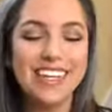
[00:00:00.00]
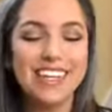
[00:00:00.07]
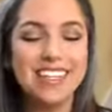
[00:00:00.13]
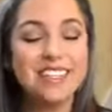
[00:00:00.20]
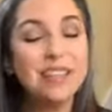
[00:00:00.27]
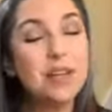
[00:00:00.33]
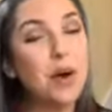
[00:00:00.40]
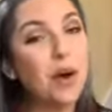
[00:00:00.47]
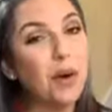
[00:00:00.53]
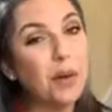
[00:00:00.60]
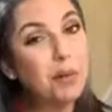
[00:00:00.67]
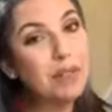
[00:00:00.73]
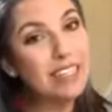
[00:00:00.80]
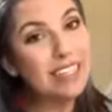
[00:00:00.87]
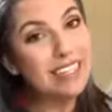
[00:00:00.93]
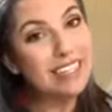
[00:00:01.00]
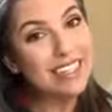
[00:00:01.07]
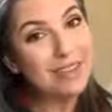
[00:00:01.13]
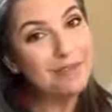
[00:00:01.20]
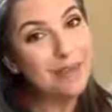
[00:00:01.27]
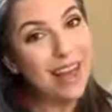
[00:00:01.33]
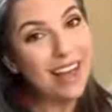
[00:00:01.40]
So please
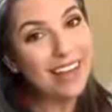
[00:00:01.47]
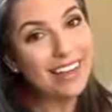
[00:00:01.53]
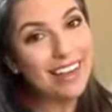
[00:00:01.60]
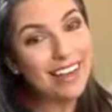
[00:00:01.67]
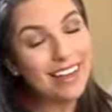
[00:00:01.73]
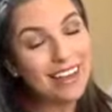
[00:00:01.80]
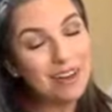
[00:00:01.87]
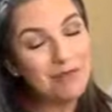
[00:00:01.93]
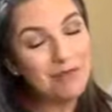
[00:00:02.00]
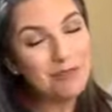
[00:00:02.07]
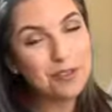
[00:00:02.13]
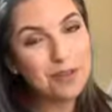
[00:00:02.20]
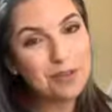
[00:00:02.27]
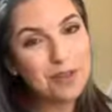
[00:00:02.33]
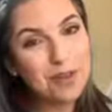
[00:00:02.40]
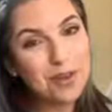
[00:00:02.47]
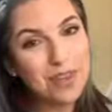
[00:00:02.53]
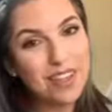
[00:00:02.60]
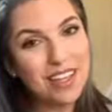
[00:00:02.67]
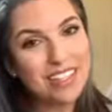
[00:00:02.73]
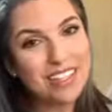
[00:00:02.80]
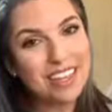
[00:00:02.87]
sit back, get comfortable.
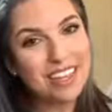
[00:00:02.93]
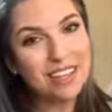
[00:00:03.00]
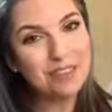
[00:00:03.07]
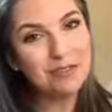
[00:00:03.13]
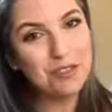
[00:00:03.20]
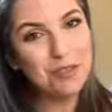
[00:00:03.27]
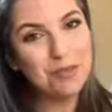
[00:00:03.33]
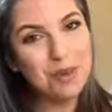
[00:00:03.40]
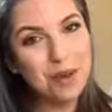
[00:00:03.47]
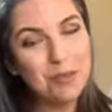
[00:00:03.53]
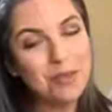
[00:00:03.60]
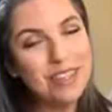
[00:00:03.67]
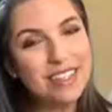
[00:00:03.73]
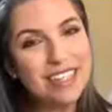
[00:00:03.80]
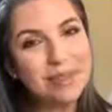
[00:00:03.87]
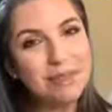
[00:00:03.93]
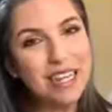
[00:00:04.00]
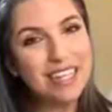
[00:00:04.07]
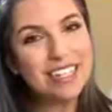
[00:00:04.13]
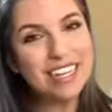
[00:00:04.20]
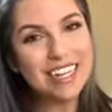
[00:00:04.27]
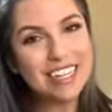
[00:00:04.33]
Let's take a few moments in
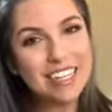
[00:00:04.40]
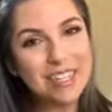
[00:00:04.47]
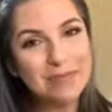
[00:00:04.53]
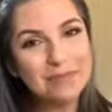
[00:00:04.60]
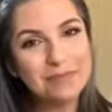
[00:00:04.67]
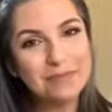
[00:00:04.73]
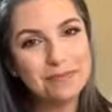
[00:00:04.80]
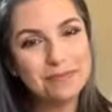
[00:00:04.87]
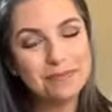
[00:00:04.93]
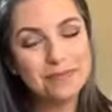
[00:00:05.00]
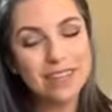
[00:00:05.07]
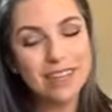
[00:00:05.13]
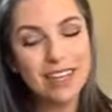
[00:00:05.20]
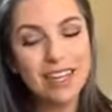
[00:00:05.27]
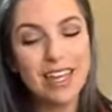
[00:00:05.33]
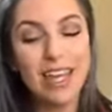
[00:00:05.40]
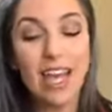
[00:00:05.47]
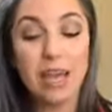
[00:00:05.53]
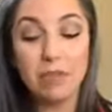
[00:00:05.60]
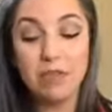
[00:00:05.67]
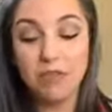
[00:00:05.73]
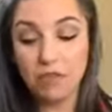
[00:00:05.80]
meditation.
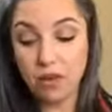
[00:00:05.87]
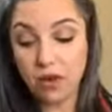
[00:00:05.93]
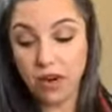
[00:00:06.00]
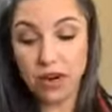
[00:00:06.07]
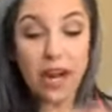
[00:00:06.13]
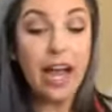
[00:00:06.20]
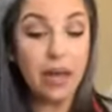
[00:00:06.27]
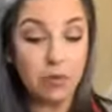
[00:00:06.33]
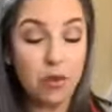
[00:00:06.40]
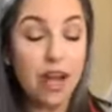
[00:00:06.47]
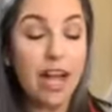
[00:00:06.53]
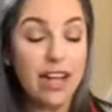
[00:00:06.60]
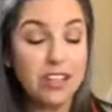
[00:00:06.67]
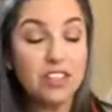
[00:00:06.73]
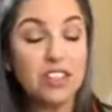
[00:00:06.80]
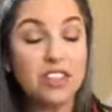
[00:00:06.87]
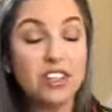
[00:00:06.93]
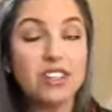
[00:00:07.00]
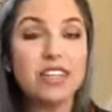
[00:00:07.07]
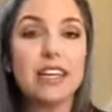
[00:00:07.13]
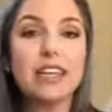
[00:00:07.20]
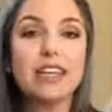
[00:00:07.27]
And as you're
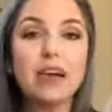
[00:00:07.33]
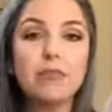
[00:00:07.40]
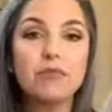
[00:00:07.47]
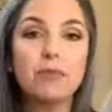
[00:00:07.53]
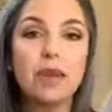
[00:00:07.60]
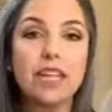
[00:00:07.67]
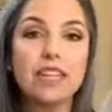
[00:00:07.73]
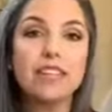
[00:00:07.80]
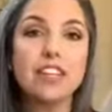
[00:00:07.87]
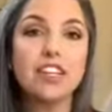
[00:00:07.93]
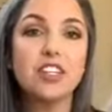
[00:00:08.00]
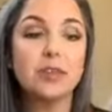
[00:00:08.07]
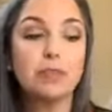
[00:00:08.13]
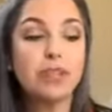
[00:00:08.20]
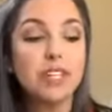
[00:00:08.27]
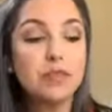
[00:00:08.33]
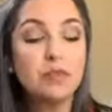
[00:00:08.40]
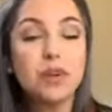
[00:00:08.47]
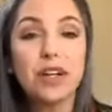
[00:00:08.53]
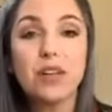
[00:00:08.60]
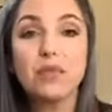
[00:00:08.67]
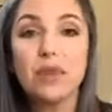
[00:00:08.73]
setting up for meditation, please
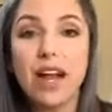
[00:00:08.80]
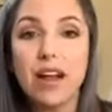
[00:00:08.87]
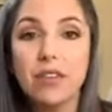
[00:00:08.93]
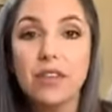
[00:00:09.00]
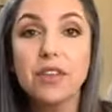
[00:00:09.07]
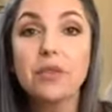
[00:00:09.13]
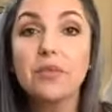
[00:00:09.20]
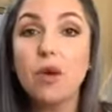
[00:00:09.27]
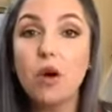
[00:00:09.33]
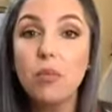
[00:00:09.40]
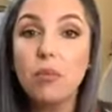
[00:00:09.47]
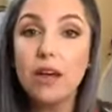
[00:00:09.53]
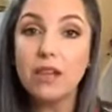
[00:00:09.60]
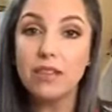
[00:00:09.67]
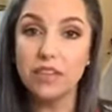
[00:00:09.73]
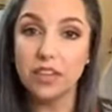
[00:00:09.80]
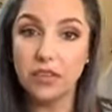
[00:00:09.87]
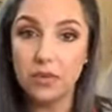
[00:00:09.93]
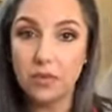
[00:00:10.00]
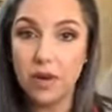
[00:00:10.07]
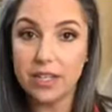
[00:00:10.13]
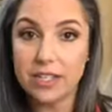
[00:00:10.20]
bring around the aroma that
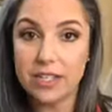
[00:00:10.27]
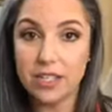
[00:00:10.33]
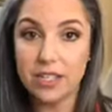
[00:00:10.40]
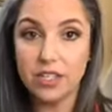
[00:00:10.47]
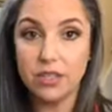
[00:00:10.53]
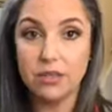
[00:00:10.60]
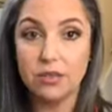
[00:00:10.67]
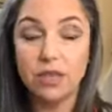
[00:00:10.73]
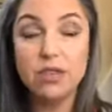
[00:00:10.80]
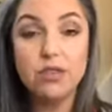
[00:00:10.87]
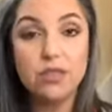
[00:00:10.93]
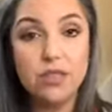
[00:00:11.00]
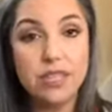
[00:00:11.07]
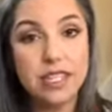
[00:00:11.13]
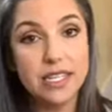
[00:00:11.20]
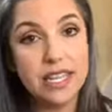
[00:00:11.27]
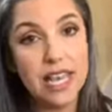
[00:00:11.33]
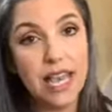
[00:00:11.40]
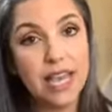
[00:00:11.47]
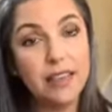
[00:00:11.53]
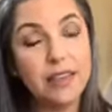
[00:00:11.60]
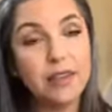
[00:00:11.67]
you wanted to use
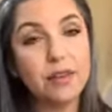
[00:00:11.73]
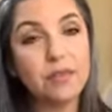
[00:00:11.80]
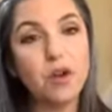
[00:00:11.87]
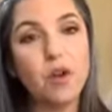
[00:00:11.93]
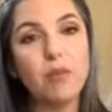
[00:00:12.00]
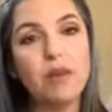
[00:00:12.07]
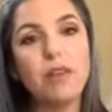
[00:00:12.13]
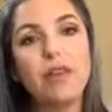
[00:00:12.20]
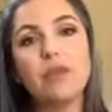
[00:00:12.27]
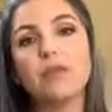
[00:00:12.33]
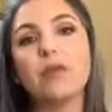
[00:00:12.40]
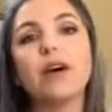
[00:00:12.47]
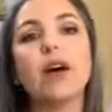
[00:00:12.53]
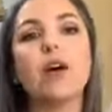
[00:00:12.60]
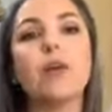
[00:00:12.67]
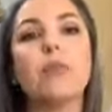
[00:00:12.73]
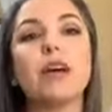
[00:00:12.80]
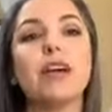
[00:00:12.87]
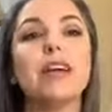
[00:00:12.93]
today, the aroma that will help